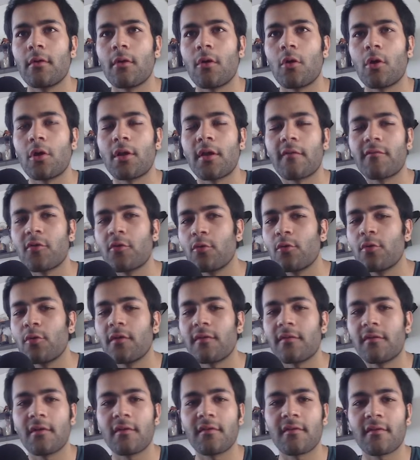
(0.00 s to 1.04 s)
All you have to do
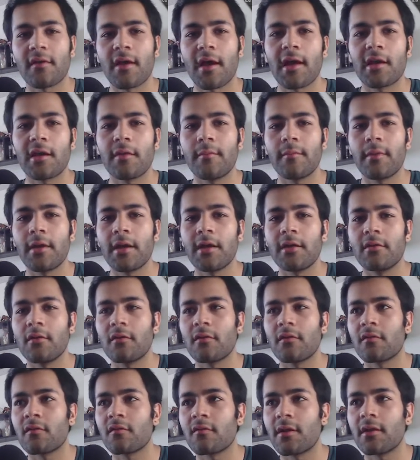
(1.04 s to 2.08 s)
is just animate
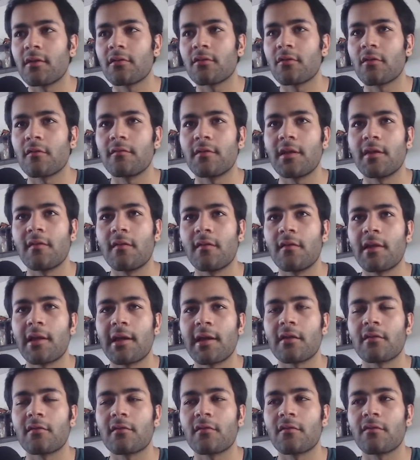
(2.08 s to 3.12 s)
the strength of these
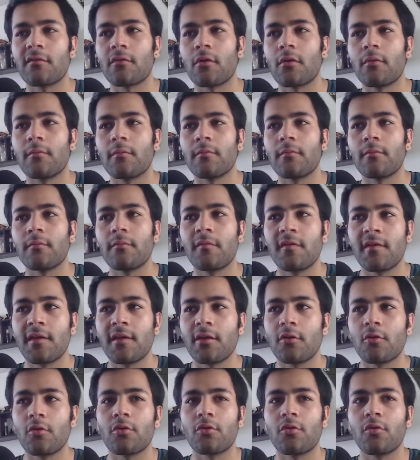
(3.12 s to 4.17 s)
lights from
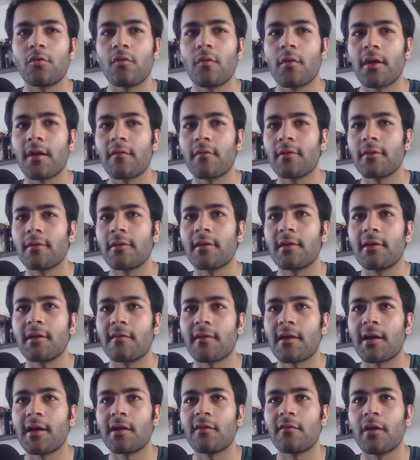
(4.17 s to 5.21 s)
0 to whatever their
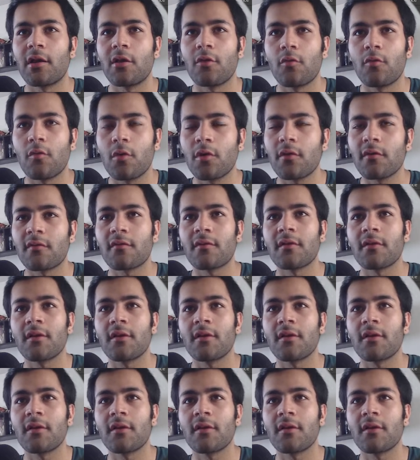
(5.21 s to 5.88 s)
desired value was.